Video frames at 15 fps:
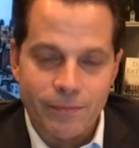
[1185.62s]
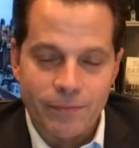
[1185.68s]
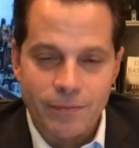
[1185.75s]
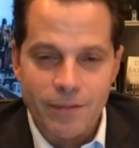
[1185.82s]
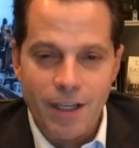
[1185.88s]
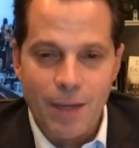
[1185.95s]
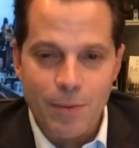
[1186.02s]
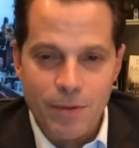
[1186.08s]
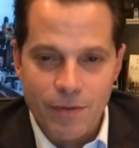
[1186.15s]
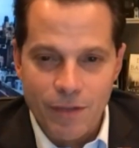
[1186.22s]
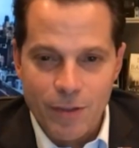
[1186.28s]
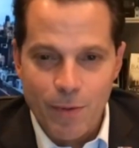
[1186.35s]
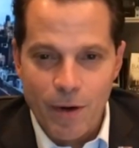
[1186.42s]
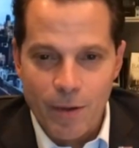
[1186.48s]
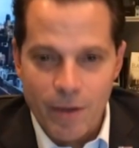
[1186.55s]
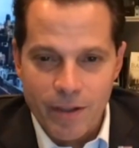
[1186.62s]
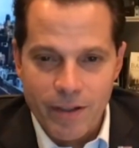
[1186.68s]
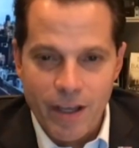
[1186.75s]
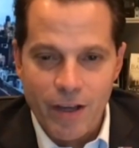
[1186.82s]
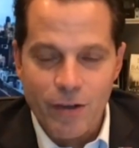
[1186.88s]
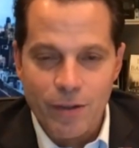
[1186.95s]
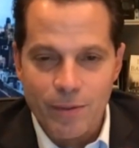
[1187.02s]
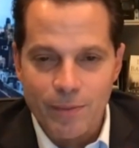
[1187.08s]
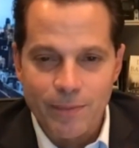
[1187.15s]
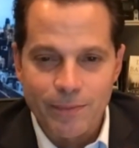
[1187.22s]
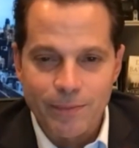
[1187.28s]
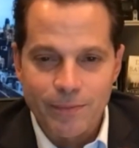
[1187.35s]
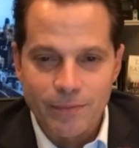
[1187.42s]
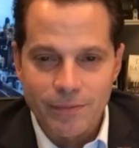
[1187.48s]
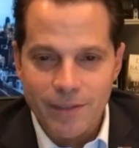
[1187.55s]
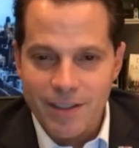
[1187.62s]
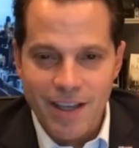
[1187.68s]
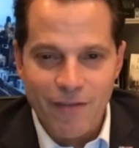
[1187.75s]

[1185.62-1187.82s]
types of experimentation. Is that